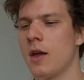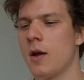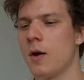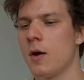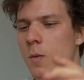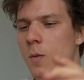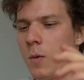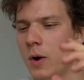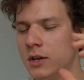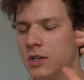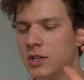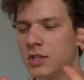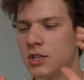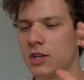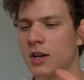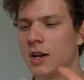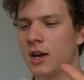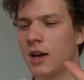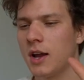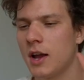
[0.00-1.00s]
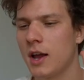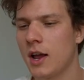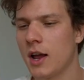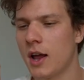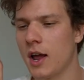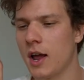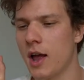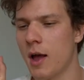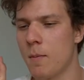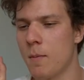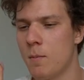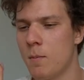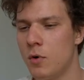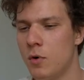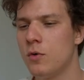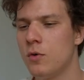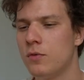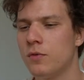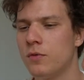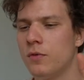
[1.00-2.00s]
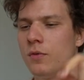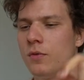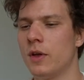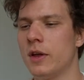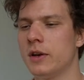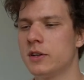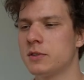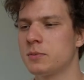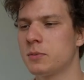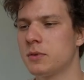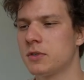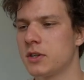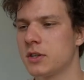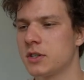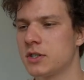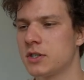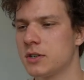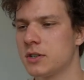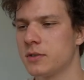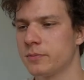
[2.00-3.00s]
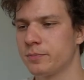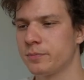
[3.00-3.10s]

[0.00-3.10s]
Which move in this position